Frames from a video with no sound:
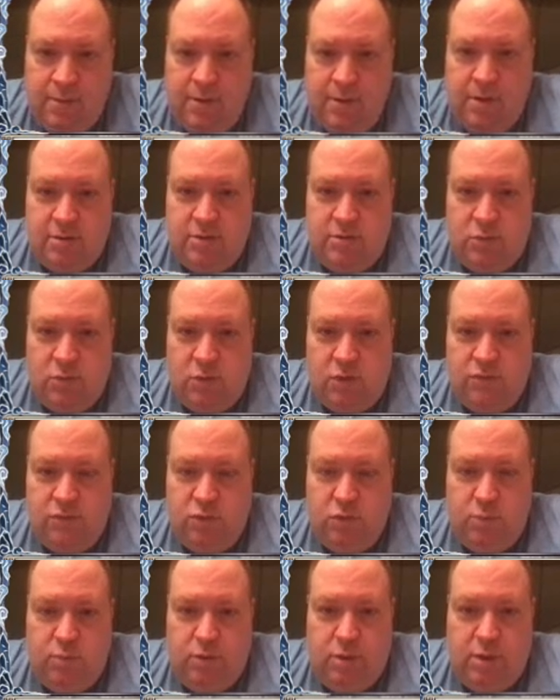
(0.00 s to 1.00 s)
So if
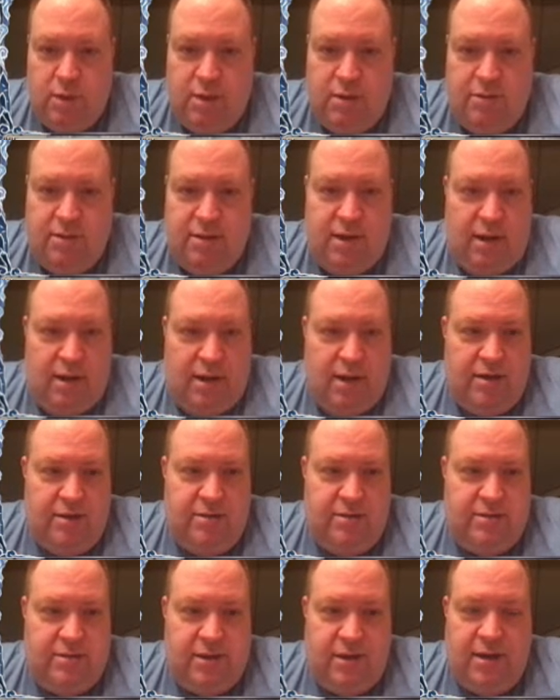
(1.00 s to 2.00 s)
you're playing the ice
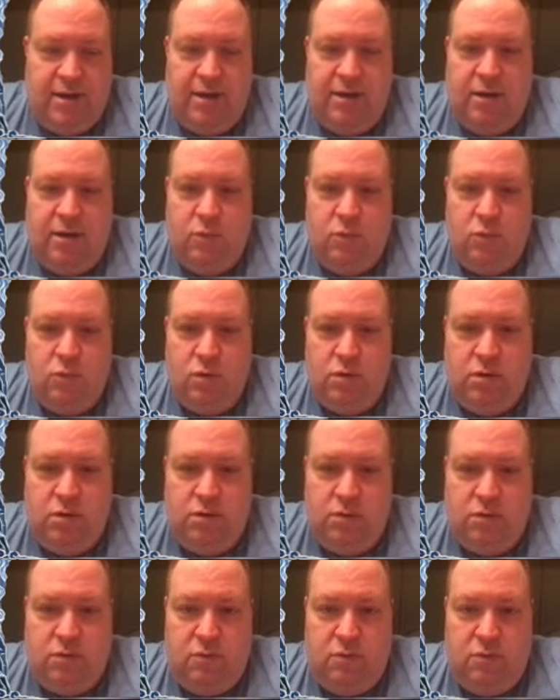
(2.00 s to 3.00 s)
side and want
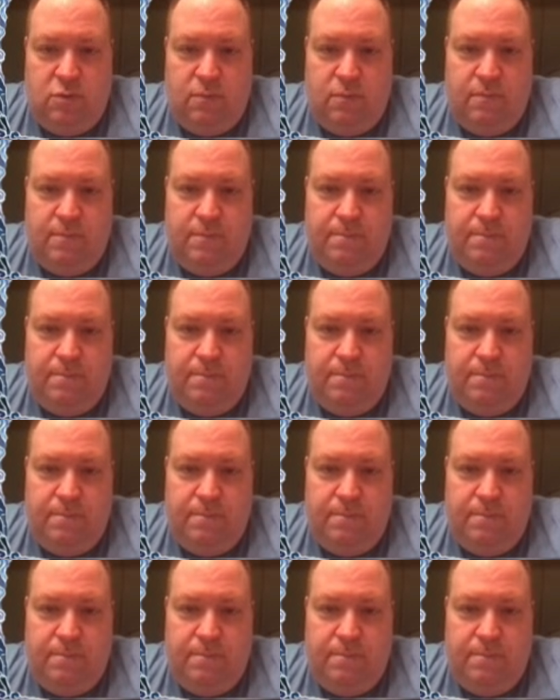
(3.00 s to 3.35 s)
to